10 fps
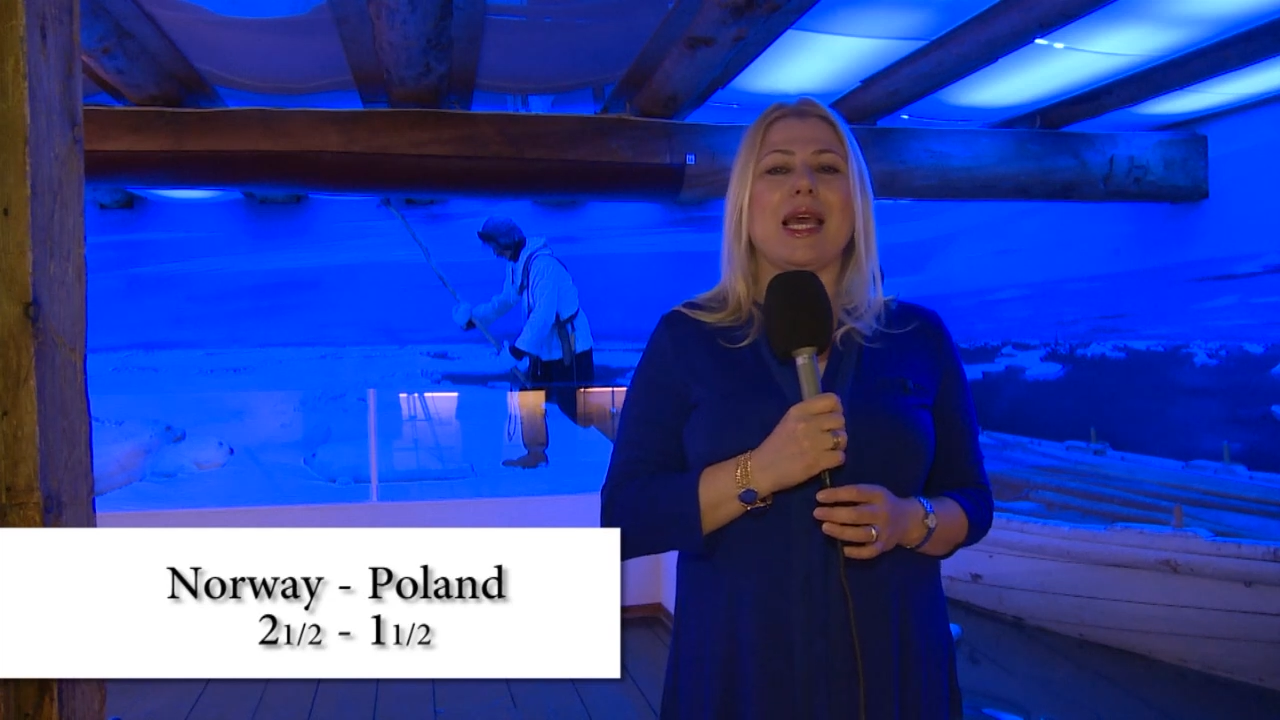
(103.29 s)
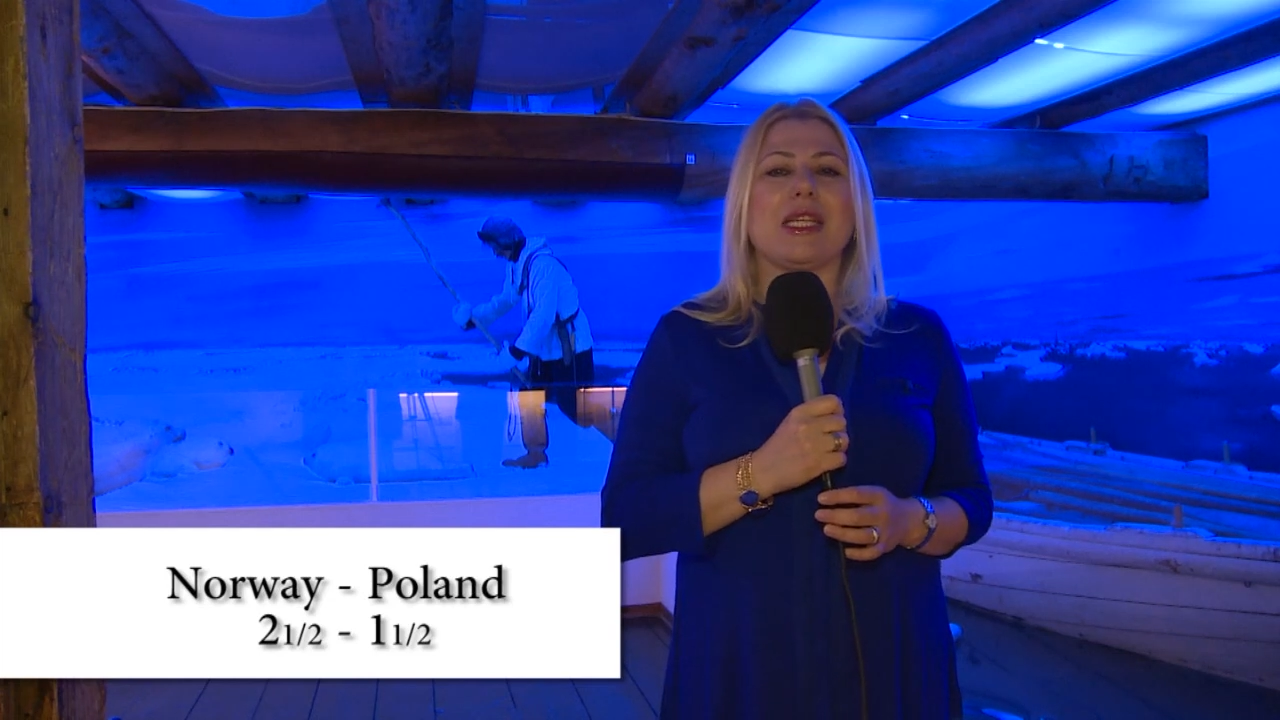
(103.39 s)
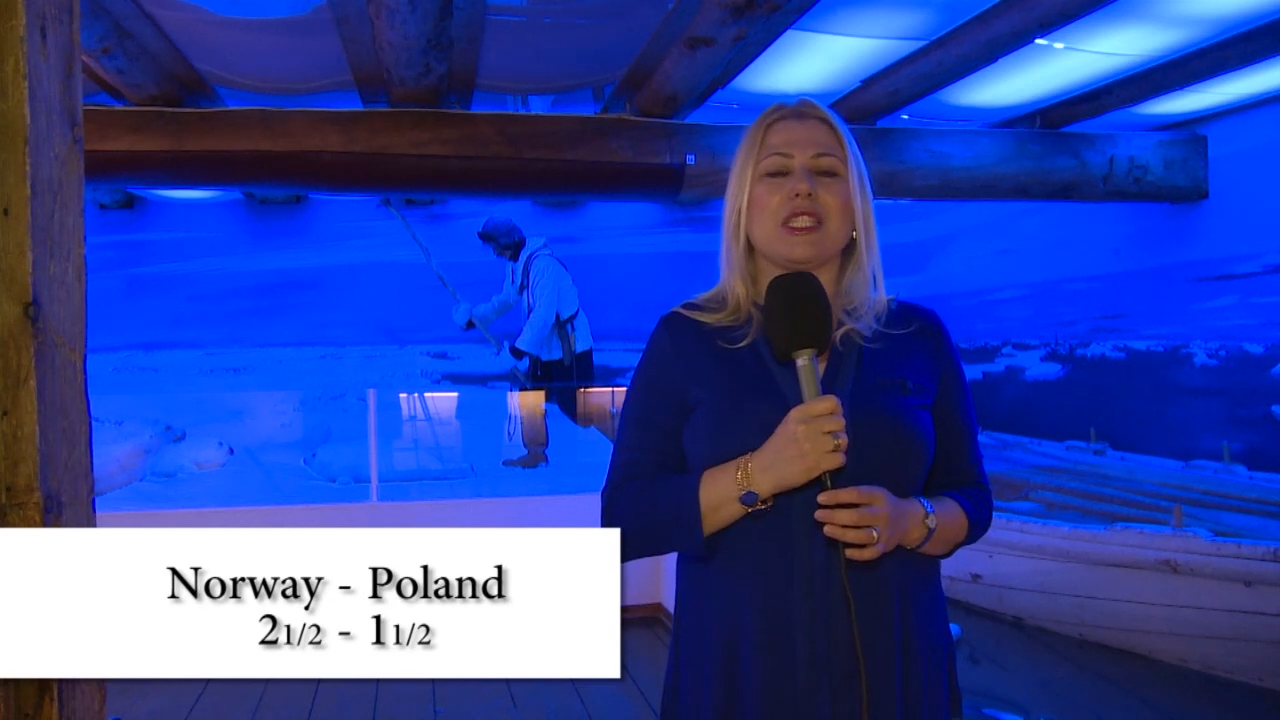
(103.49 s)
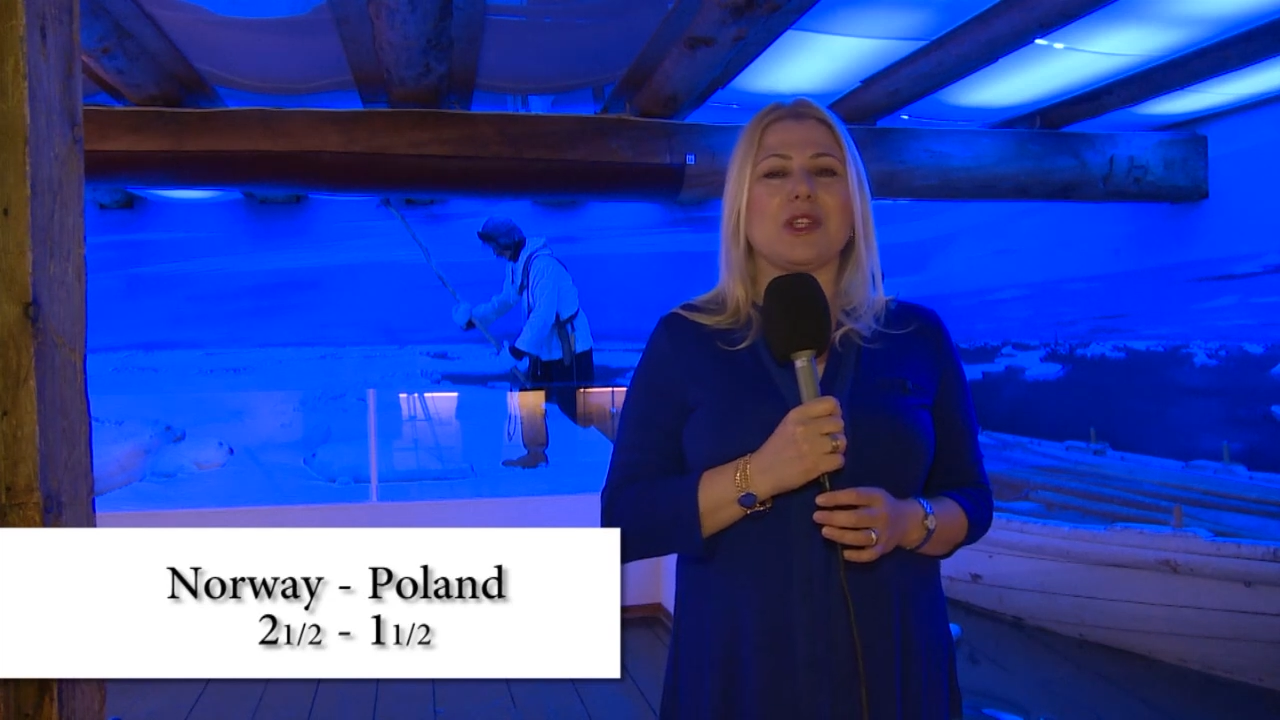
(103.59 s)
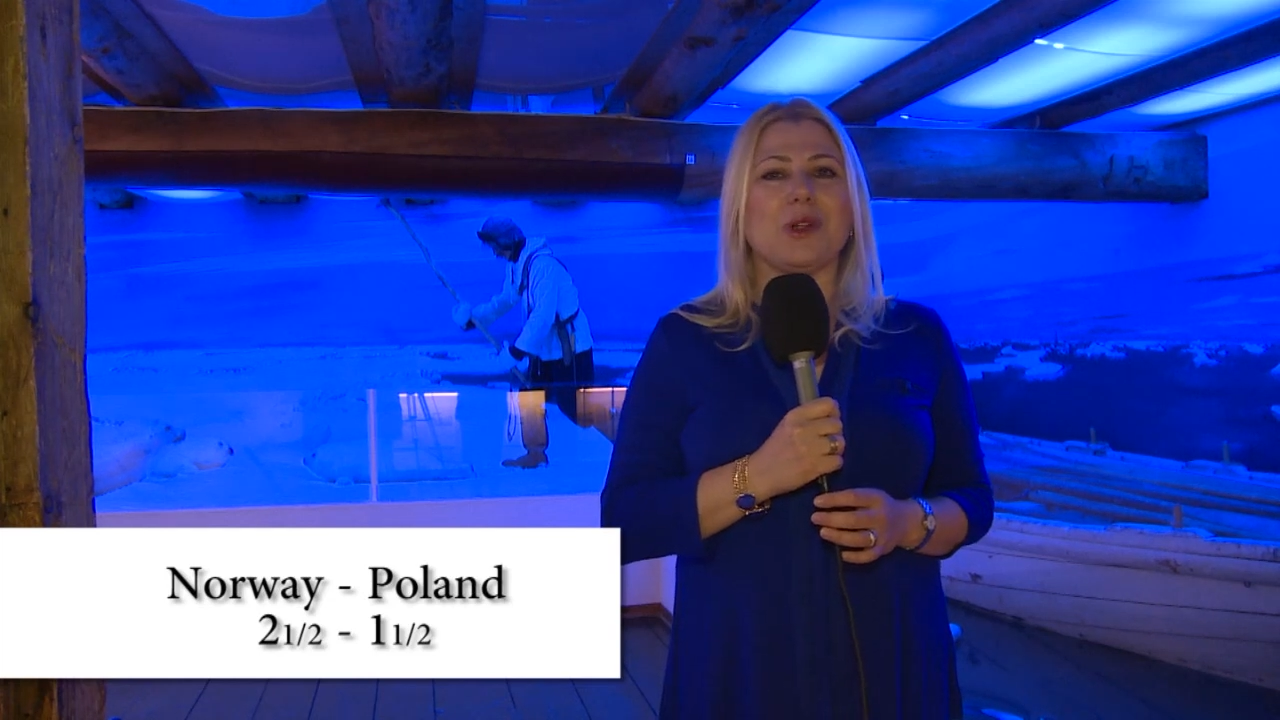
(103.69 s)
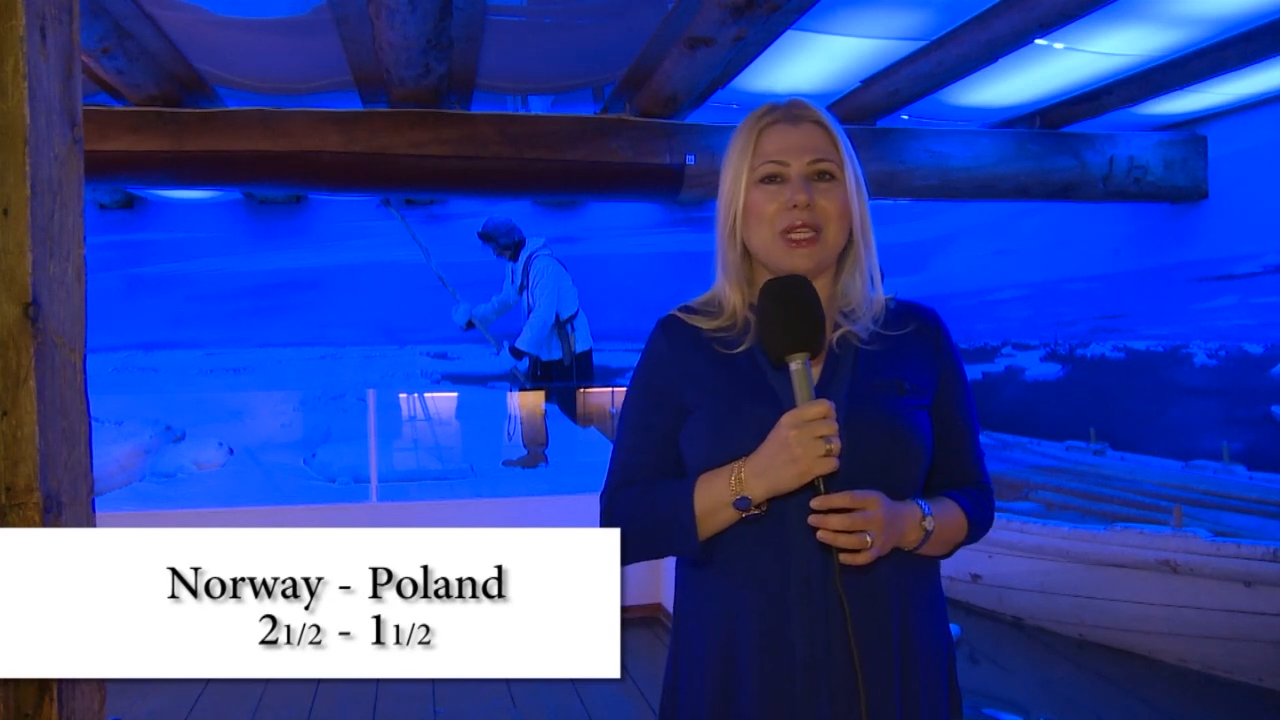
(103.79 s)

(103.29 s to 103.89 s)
and so